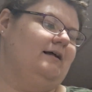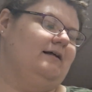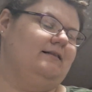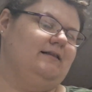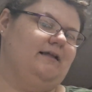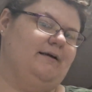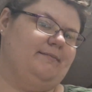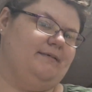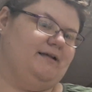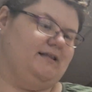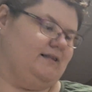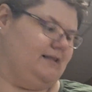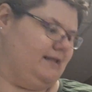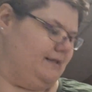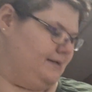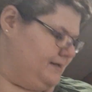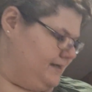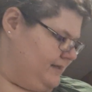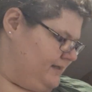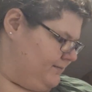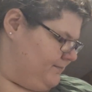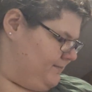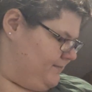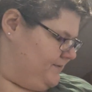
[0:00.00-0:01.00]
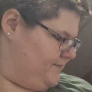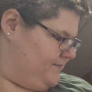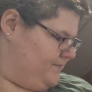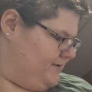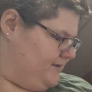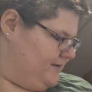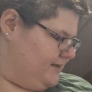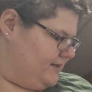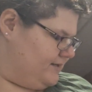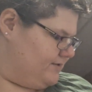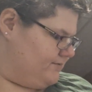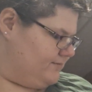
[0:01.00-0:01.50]
Lemon lime,
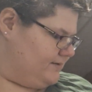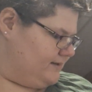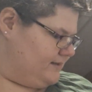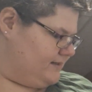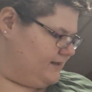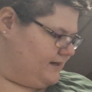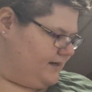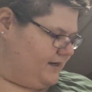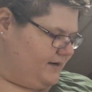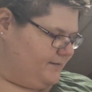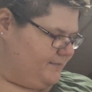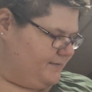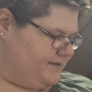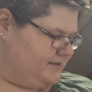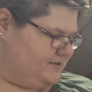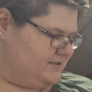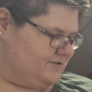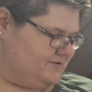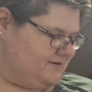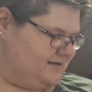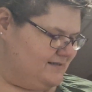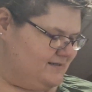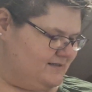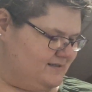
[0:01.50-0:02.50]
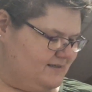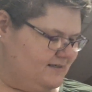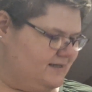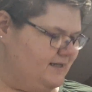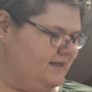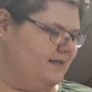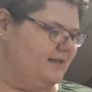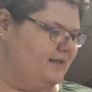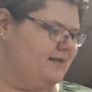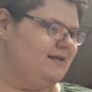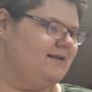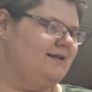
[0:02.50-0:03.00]
and the one that I'm interested
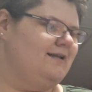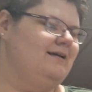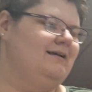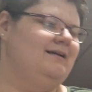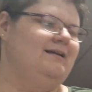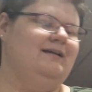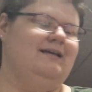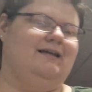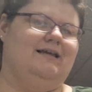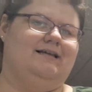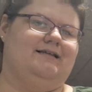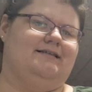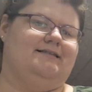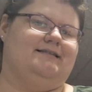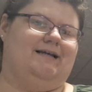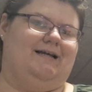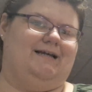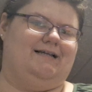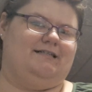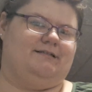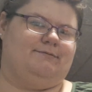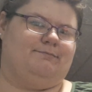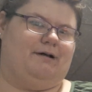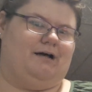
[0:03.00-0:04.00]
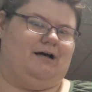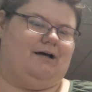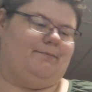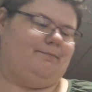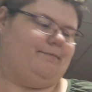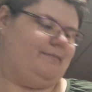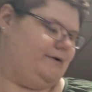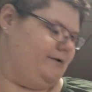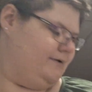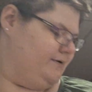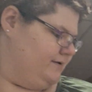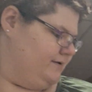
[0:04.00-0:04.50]
in is ice pop.